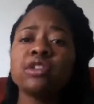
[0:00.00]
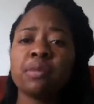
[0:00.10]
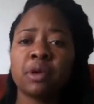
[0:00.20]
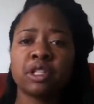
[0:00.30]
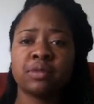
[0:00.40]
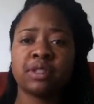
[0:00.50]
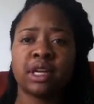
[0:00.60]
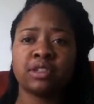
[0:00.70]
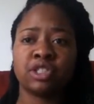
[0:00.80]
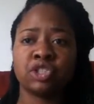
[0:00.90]
of a person with
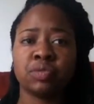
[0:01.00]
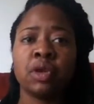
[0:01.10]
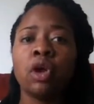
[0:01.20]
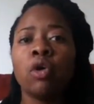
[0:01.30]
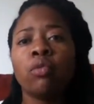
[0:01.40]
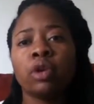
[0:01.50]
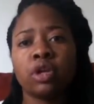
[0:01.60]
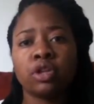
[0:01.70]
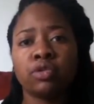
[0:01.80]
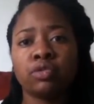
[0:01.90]
Down syndrome would
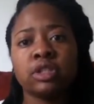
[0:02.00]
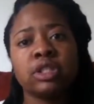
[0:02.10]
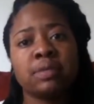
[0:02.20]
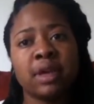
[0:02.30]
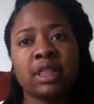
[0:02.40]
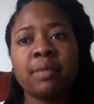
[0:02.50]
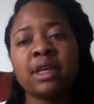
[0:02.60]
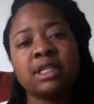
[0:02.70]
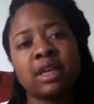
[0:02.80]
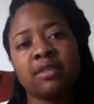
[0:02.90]
include to make the best out